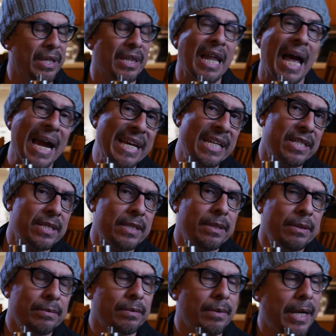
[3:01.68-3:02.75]
the light,
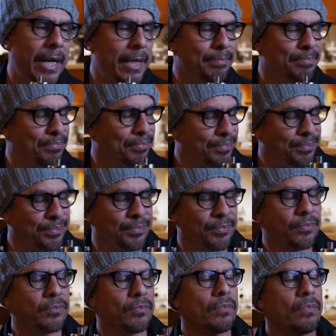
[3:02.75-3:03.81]
right?
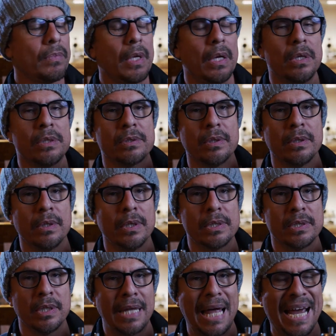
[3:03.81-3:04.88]
It's
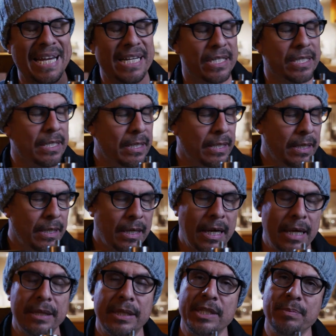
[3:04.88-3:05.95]
the light,
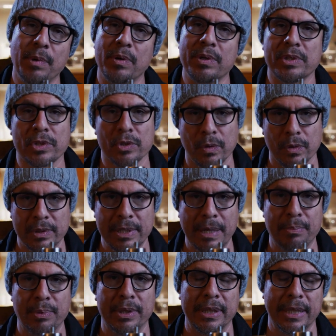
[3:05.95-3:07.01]
and these motors are sold
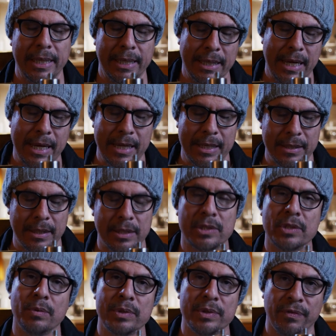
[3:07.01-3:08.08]
separately, and
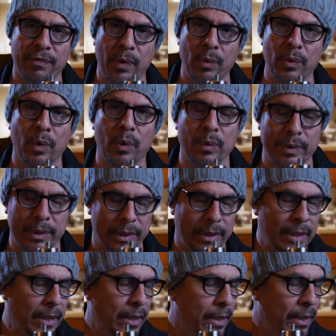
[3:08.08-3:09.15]
so is the phone holder.
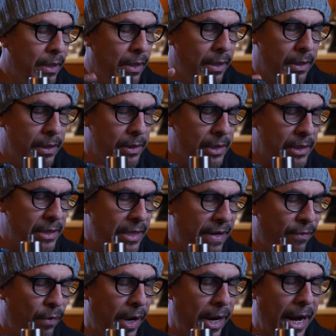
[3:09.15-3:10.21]
Just an
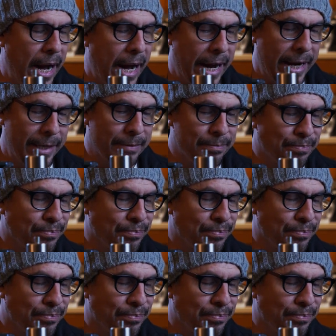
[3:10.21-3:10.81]
FYI.